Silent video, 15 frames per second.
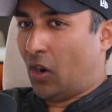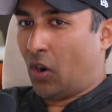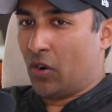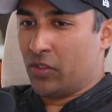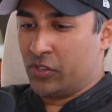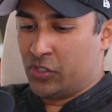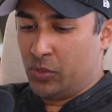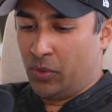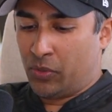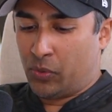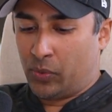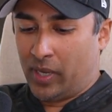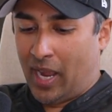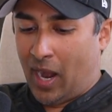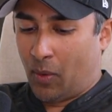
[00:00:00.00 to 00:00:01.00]
are the 2 to
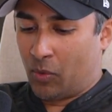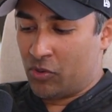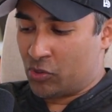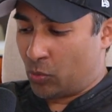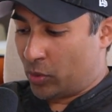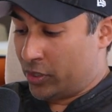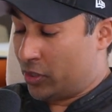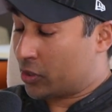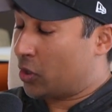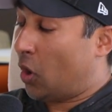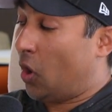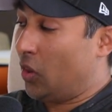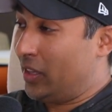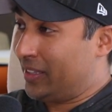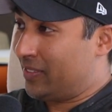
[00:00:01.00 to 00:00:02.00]
3 hours where you're
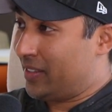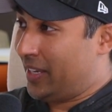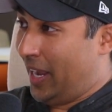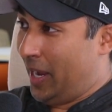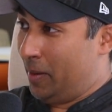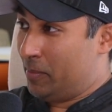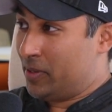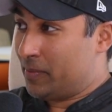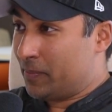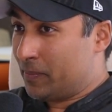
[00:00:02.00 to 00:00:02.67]
calling the game.